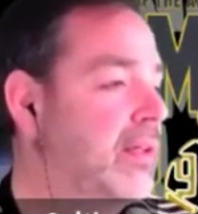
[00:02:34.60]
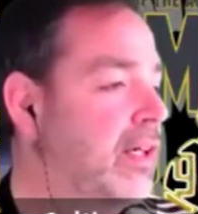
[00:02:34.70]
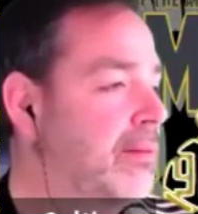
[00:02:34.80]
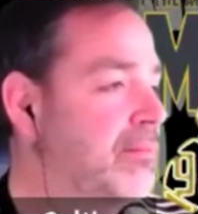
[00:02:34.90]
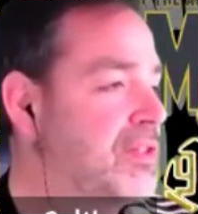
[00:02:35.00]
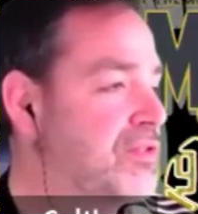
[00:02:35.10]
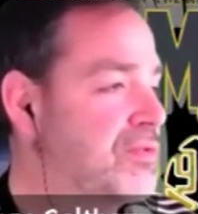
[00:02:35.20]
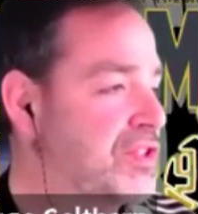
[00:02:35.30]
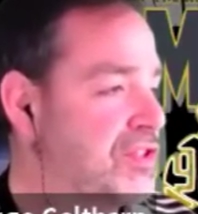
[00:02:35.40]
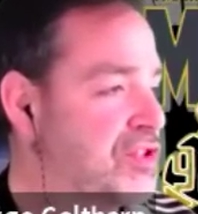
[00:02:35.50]
This is
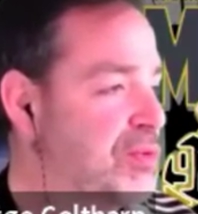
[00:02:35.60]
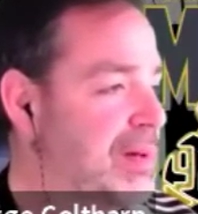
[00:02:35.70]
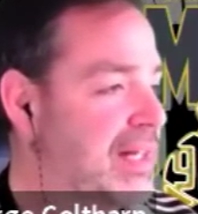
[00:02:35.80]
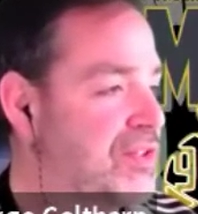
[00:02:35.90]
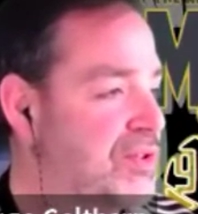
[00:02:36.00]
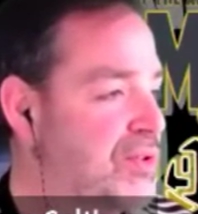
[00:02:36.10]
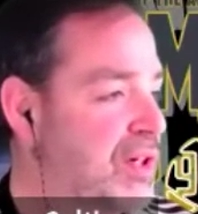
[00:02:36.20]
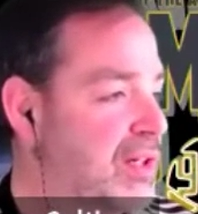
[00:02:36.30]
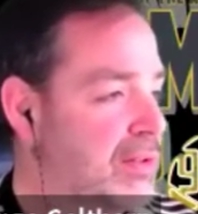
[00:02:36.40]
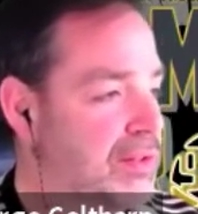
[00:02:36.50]
just a 2x2.
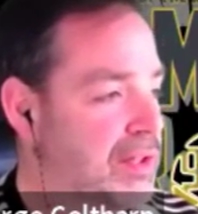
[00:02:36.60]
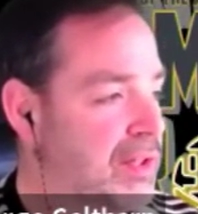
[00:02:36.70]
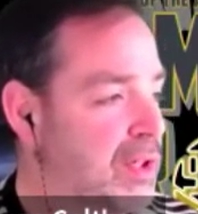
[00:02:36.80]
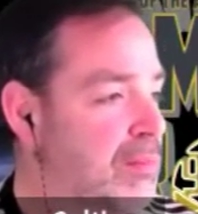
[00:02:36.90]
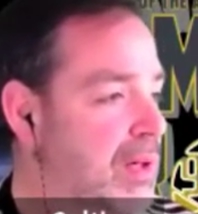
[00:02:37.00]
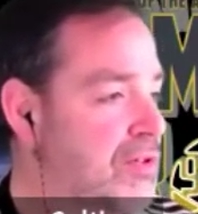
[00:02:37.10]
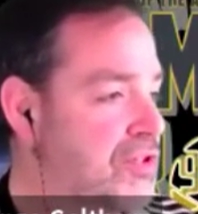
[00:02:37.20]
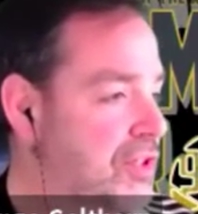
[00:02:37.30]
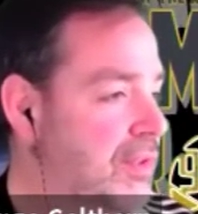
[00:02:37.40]
They're gonna go motion.